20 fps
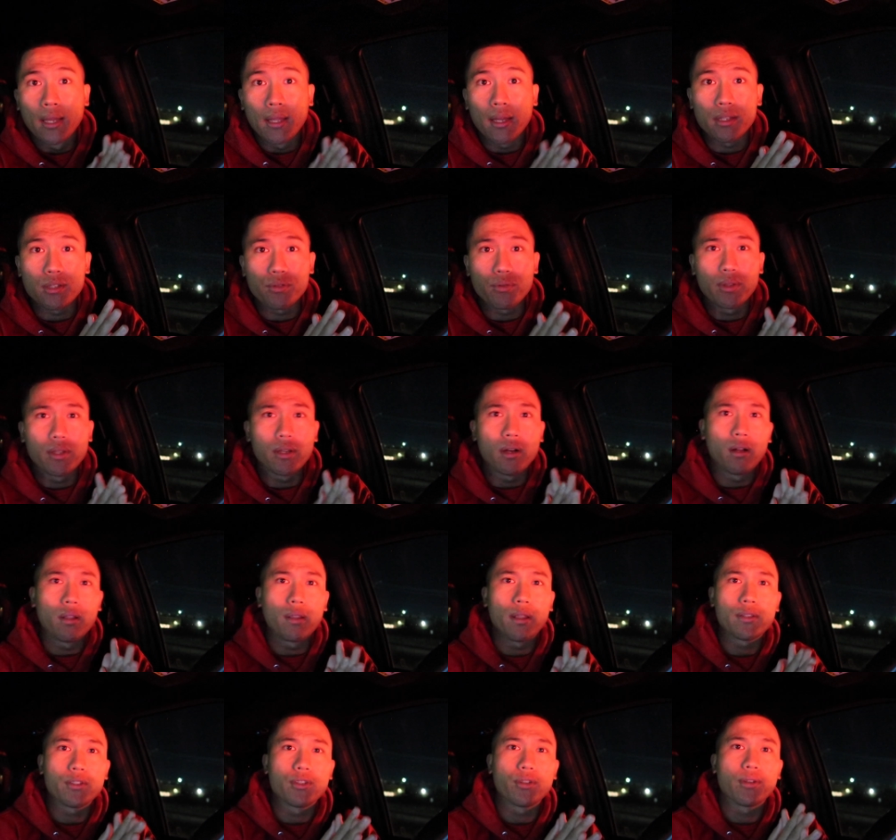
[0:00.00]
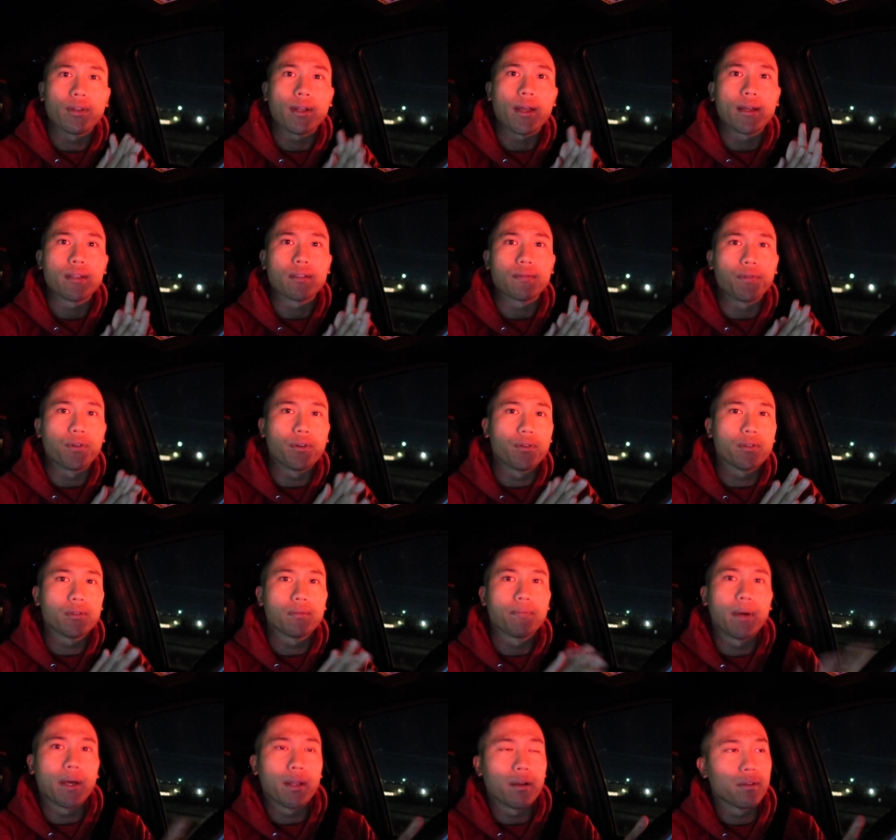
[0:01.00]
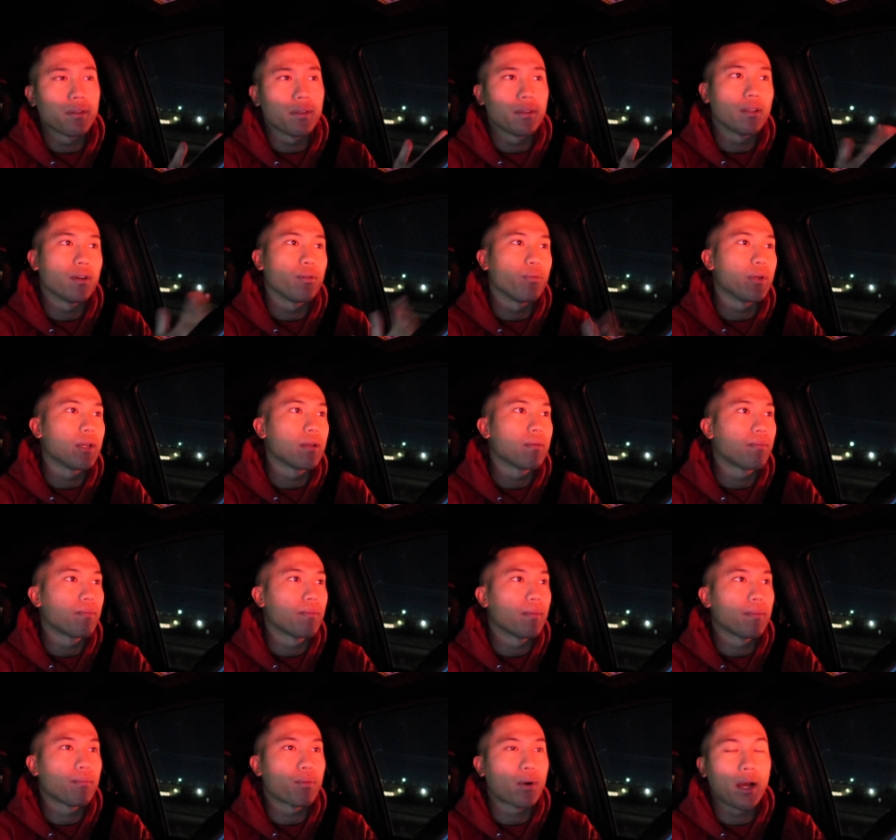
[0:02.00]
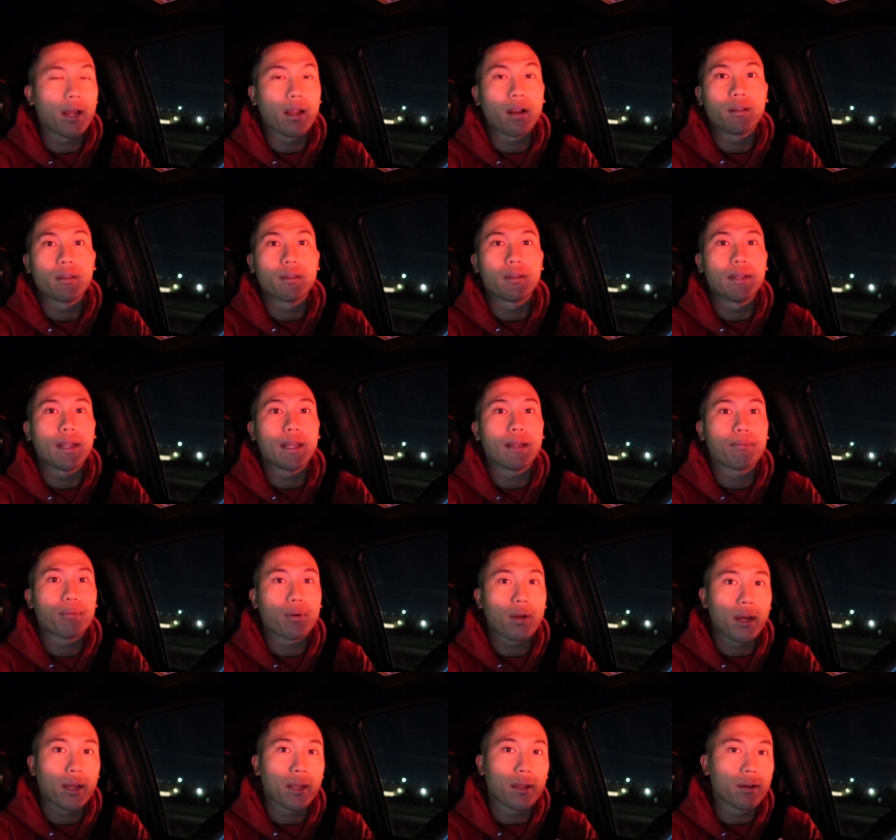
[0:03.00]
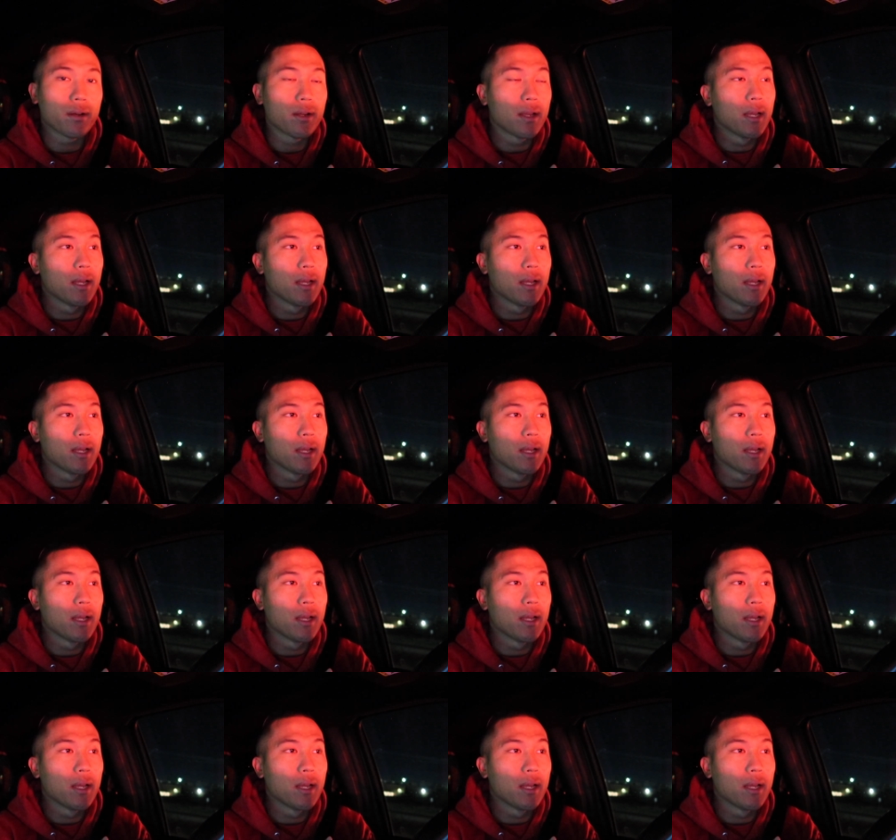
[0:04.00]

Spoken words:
That's really all that you can ask for, is better than the week prior, the day prior.